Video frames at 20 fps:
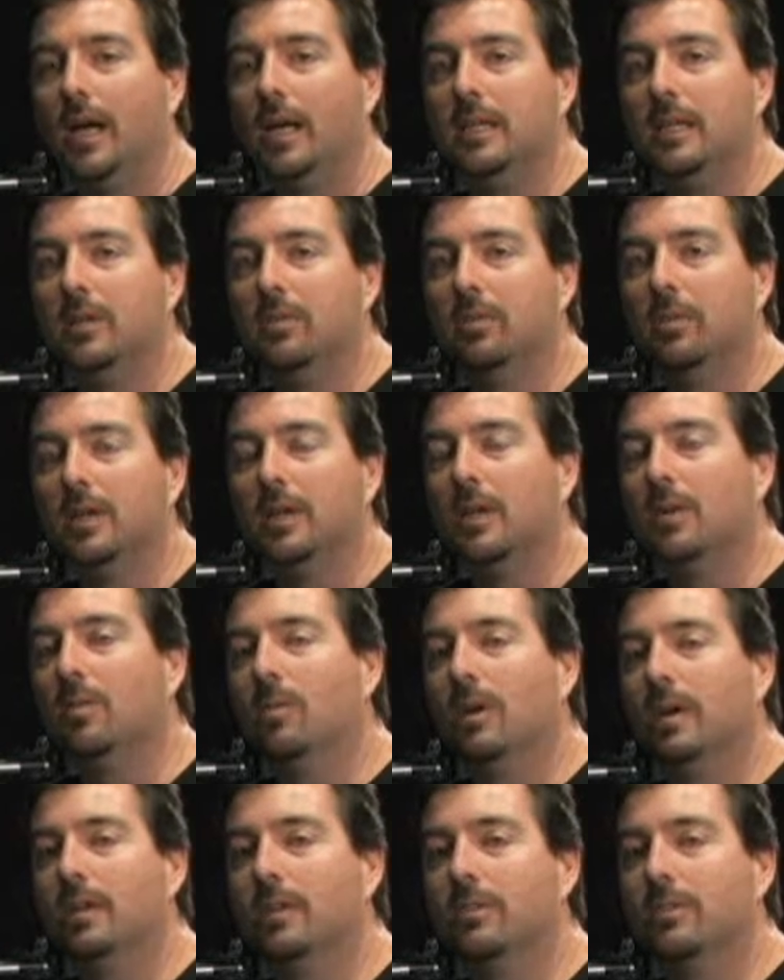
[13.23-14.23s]
You really
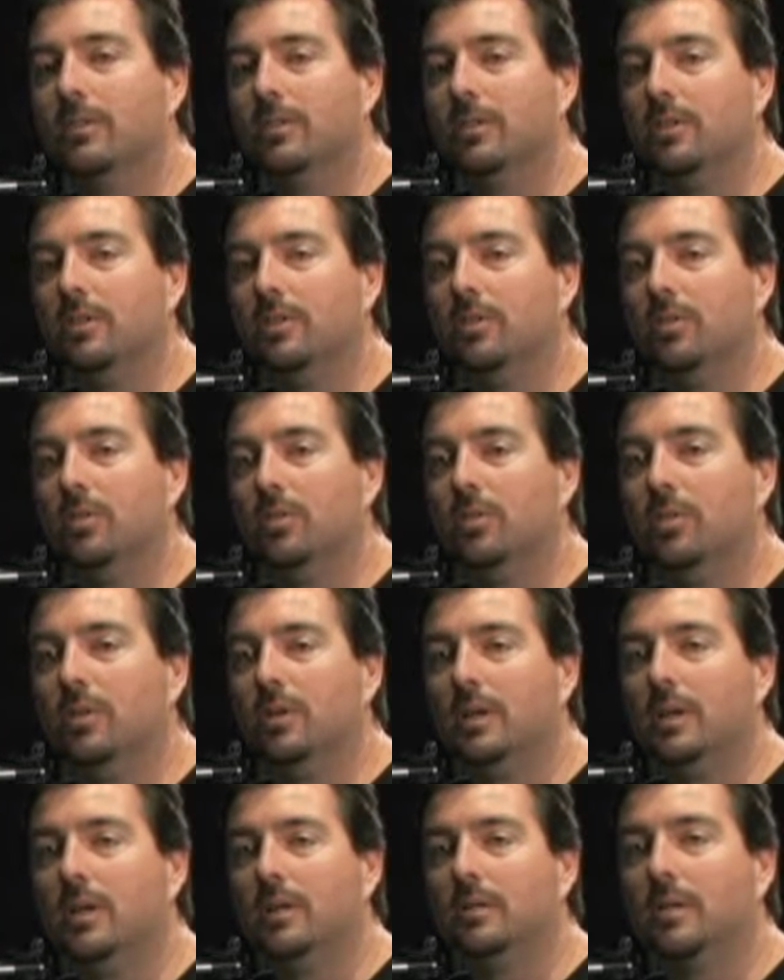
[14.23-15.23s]
want
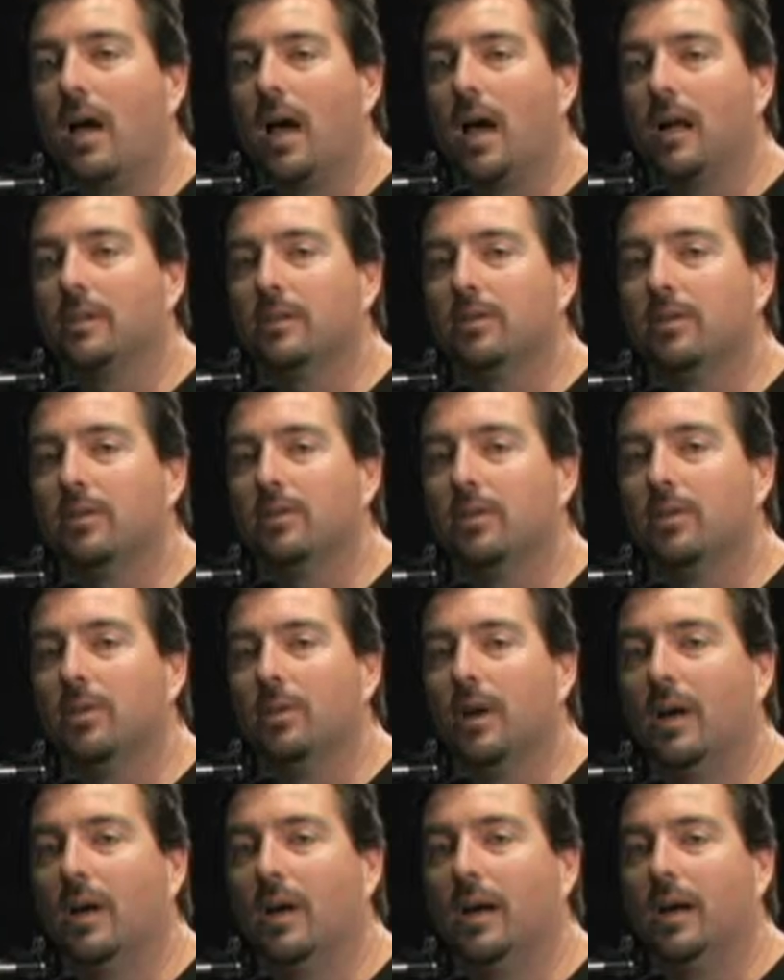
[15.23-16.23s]
to talk
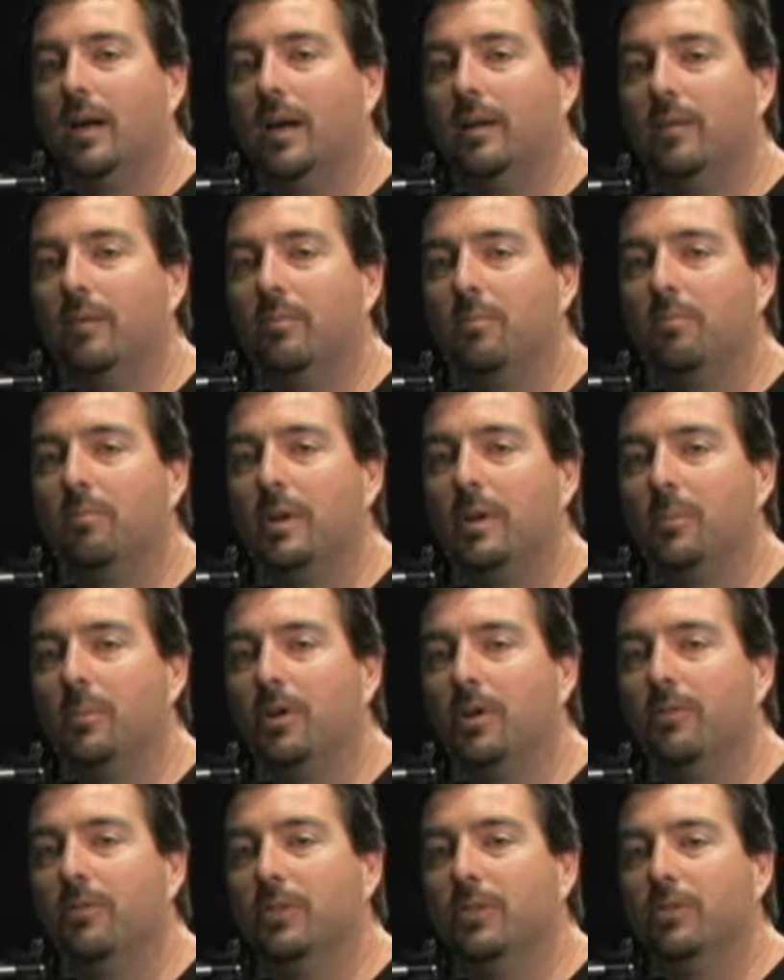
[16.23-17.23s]
to people
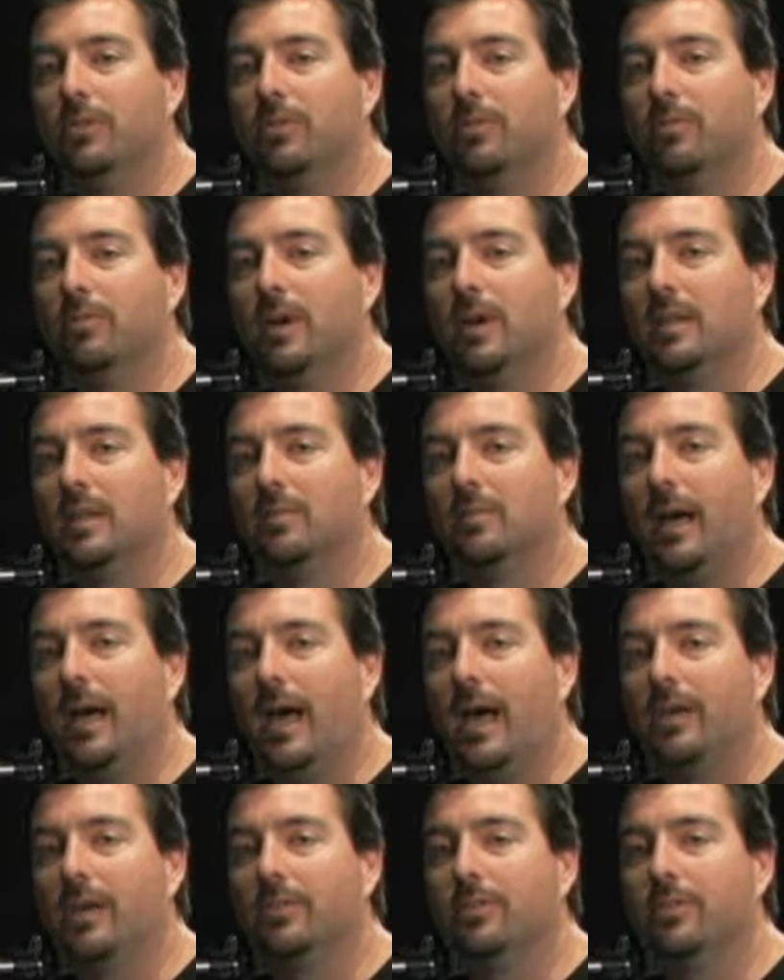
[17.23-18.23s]
who have used the Red in the
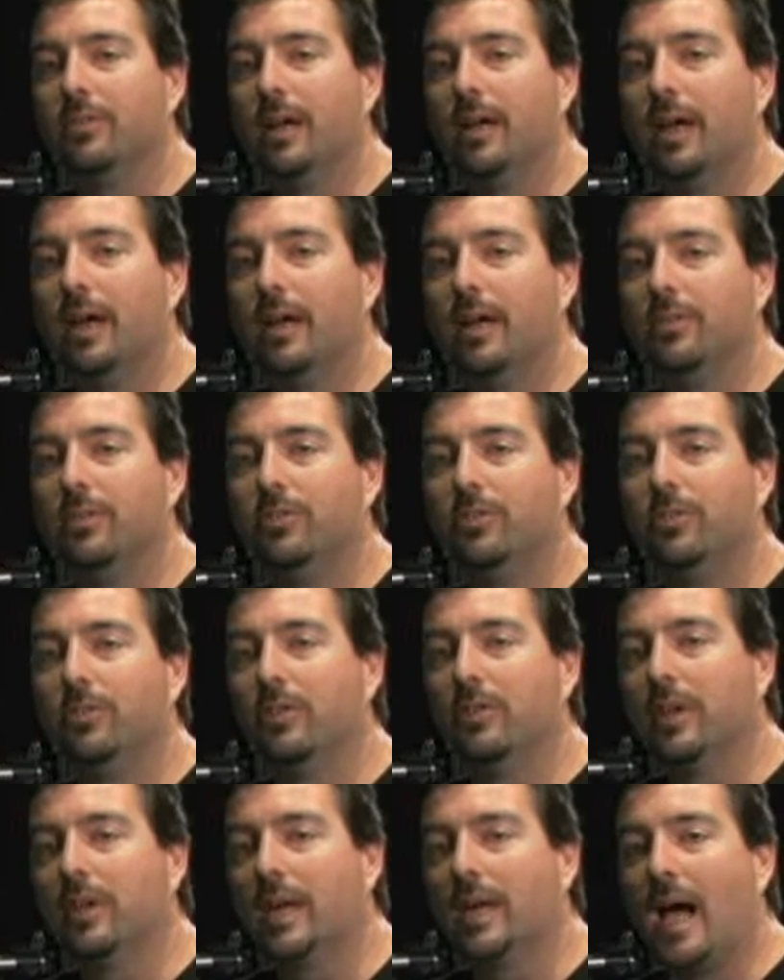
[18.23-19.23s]
past,
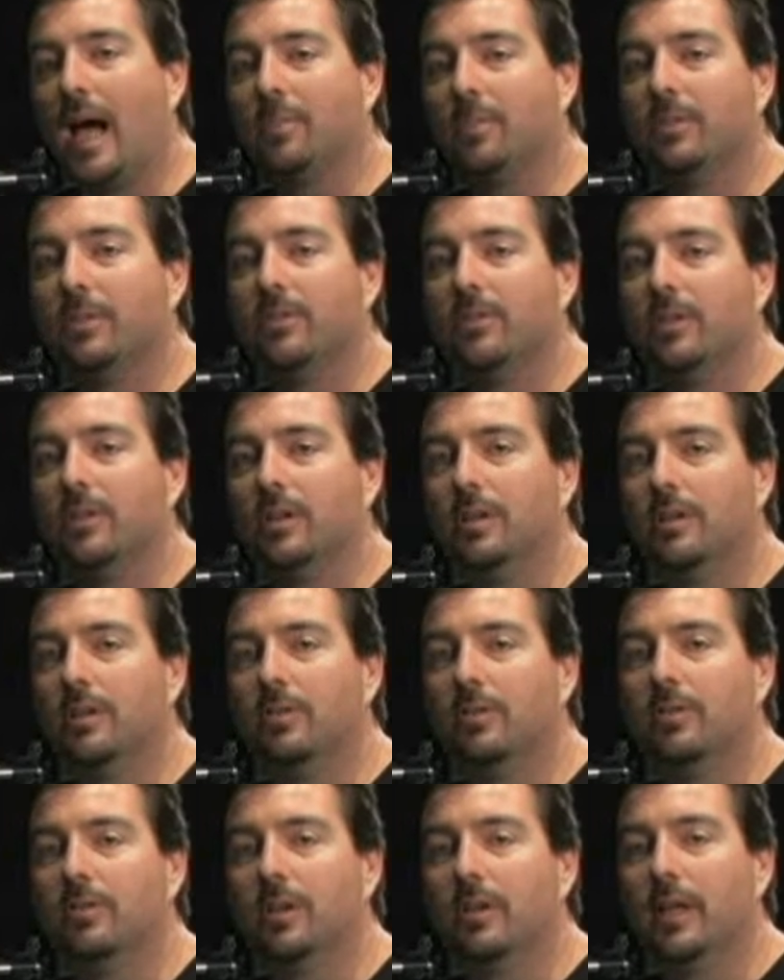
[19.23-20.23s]
studios like Kappa
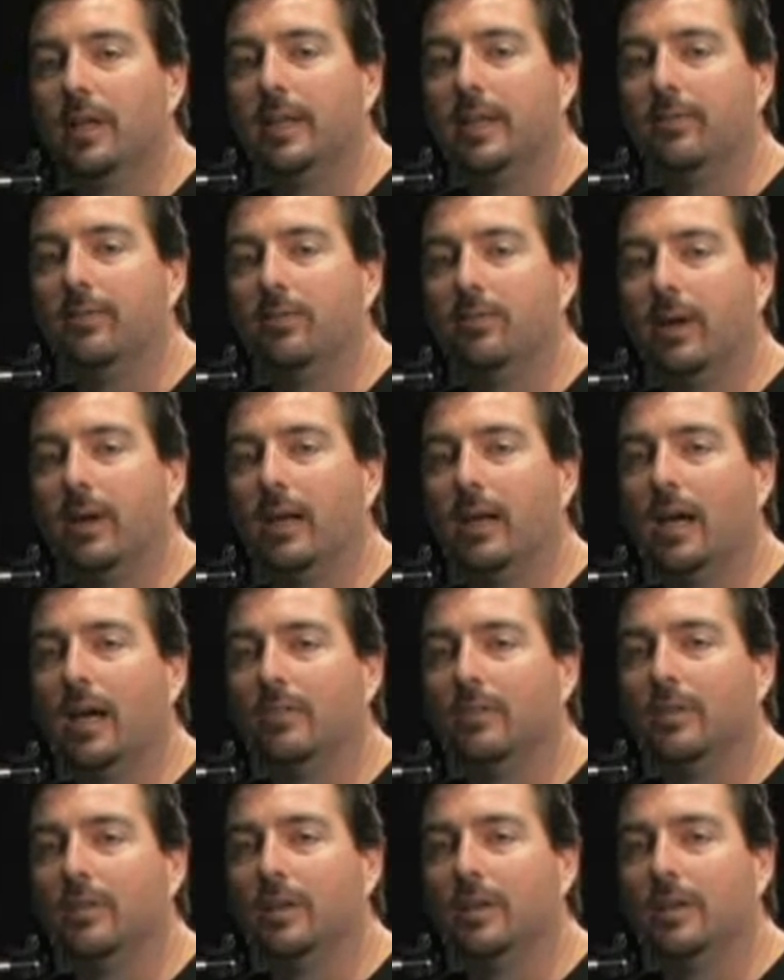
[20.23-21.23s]
Studios. They have great
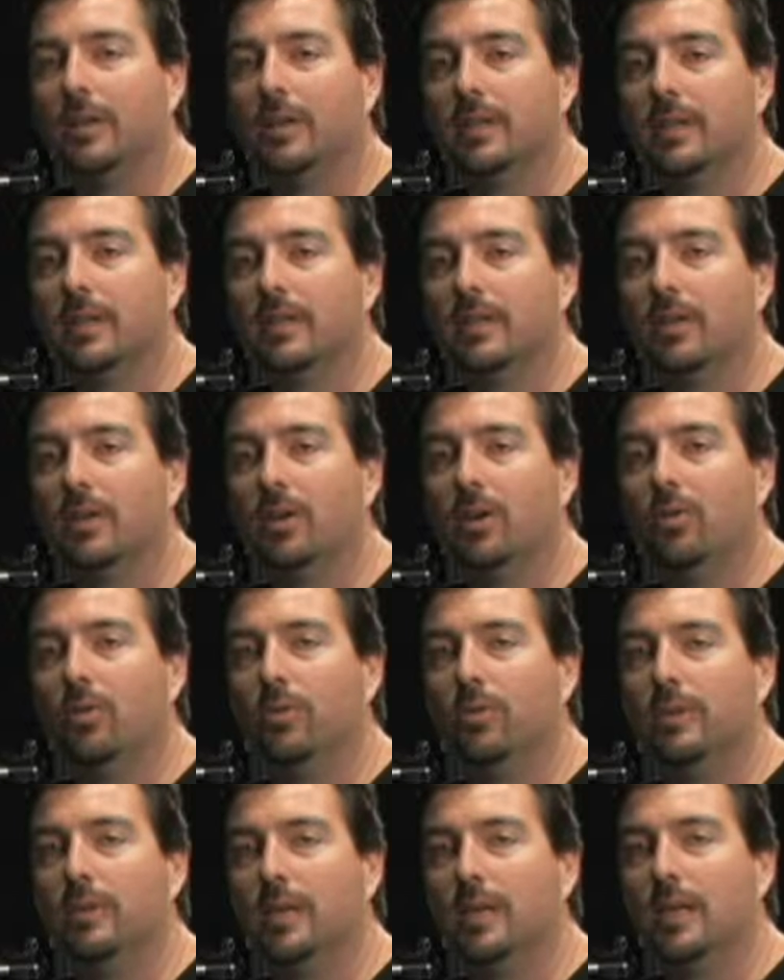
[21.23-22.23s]
guys here that
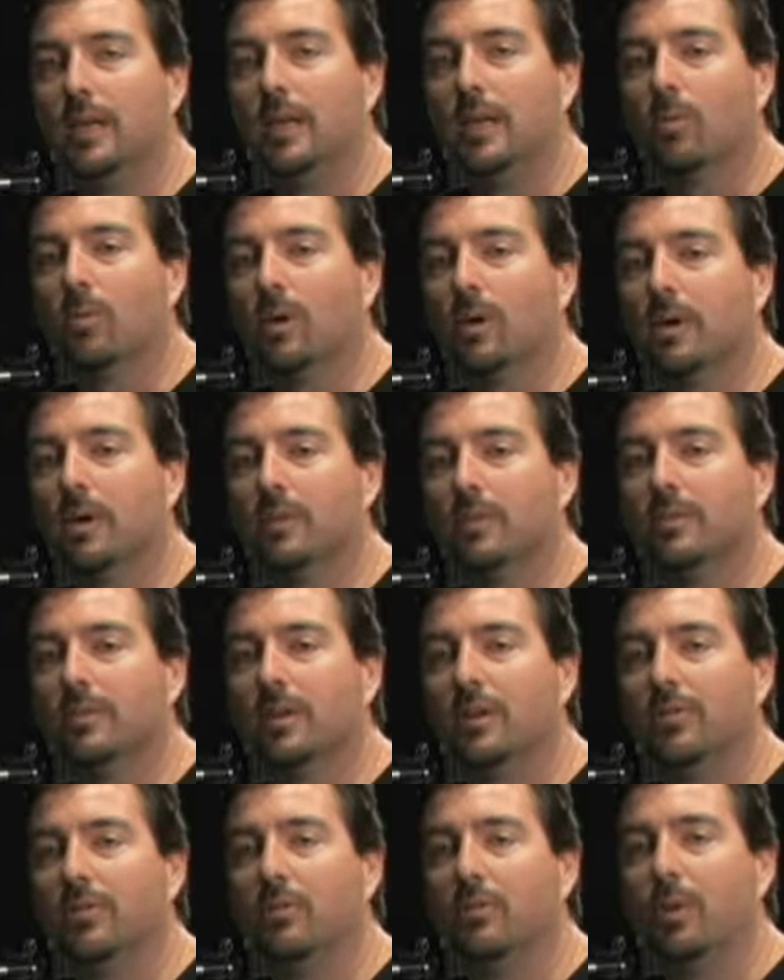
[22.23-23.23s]
know the inner workings
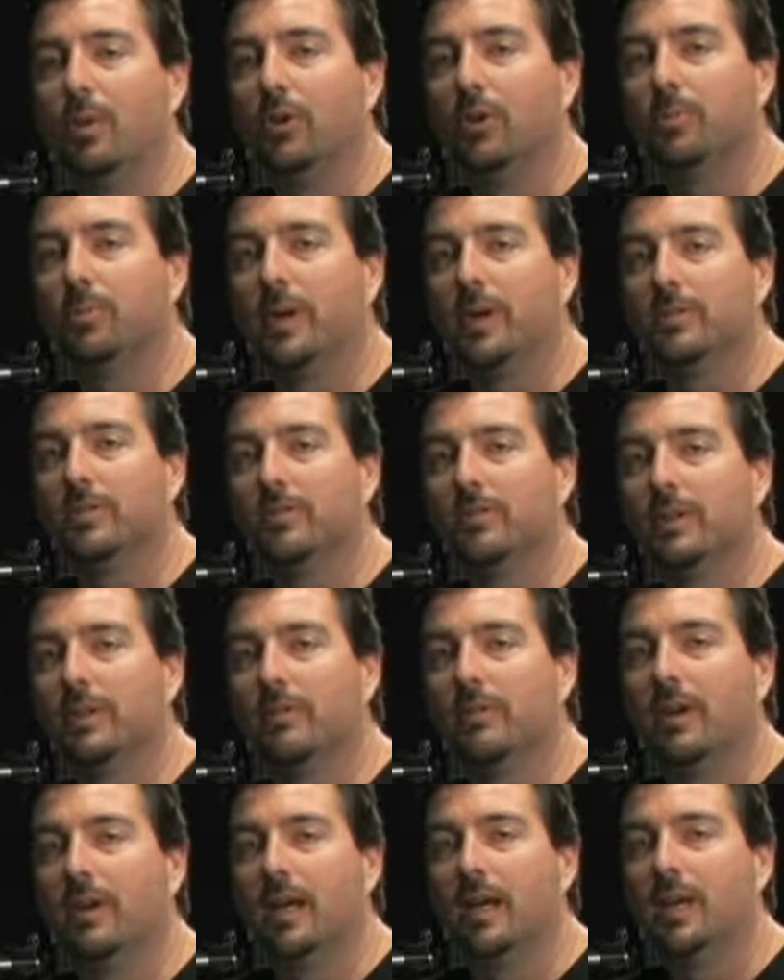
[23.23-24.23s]
of post-production with
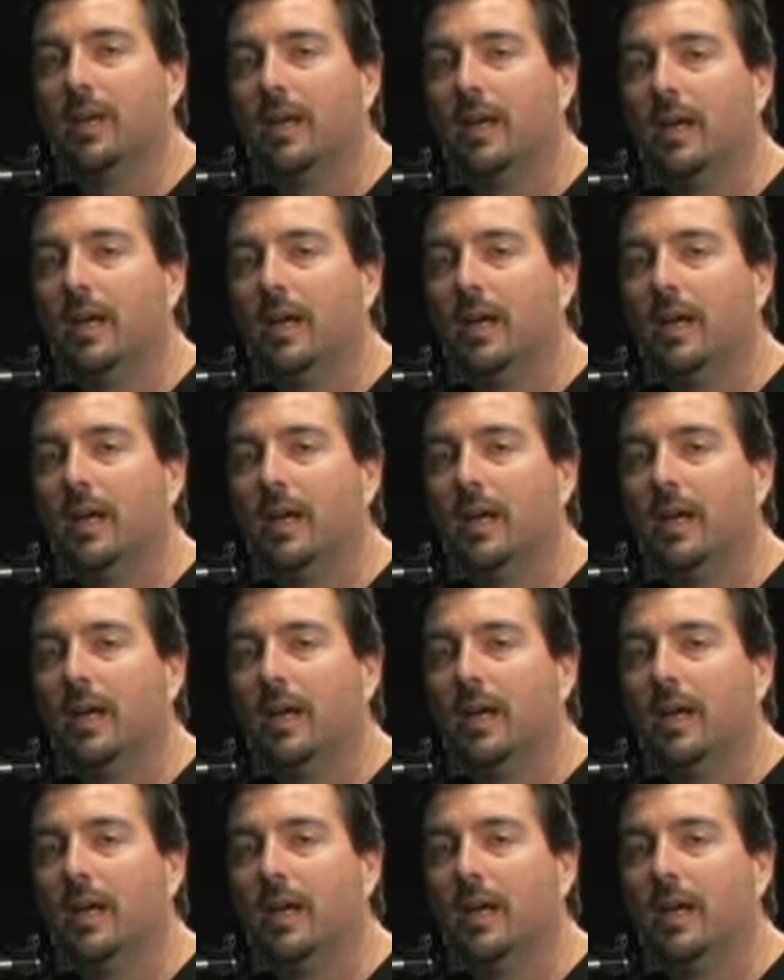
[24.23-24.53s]
the Red.